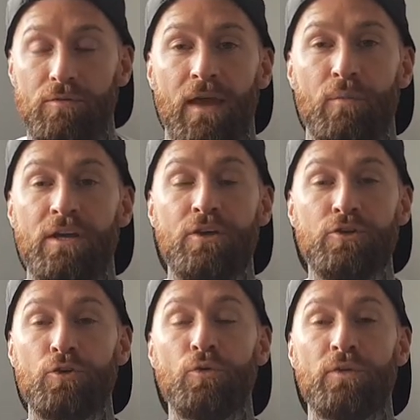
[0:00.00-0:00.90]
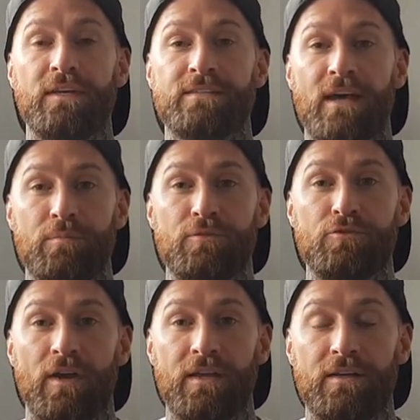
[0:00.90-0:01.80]
And when you do all these types of
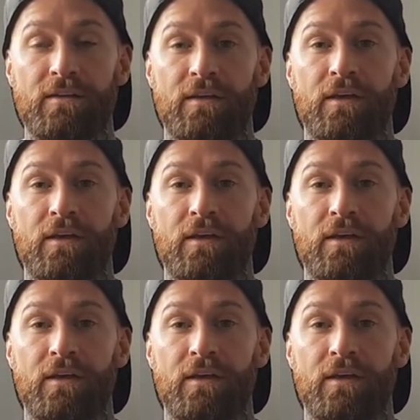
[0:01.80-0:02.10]
training,